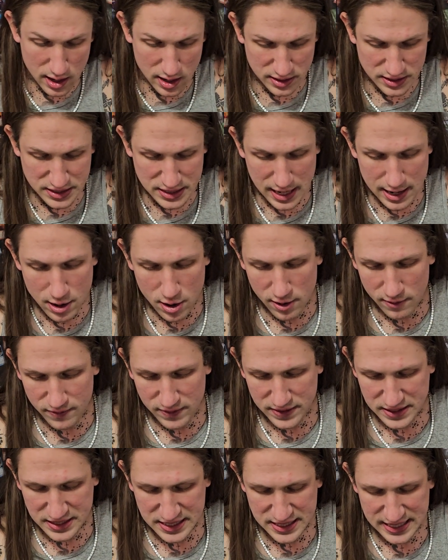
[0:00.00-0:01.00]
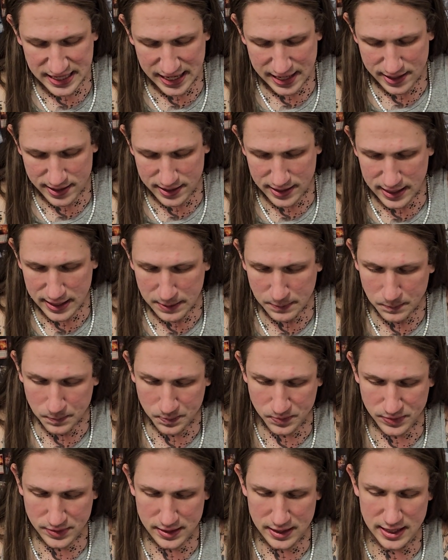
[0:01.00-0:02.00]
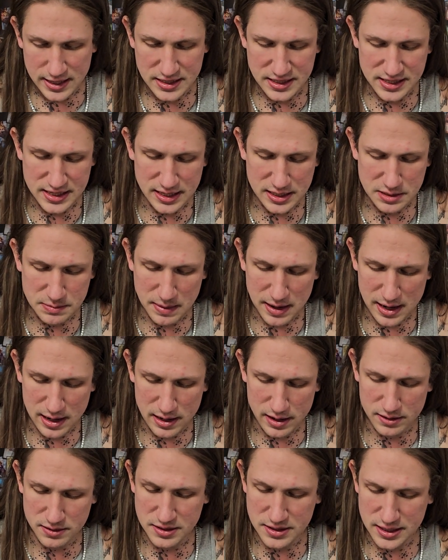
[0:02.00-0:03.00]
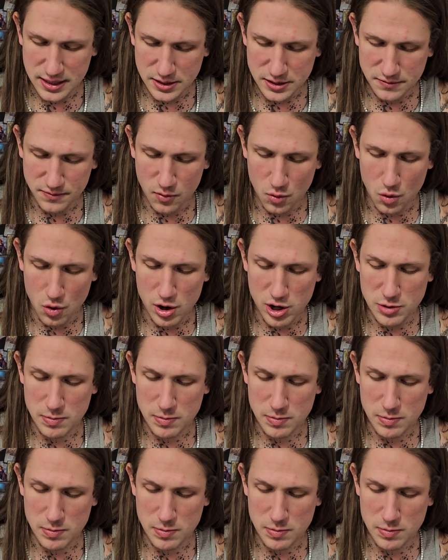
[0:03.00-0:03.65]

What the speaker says: Sire of Insanity, it's 6 mana, 6/4.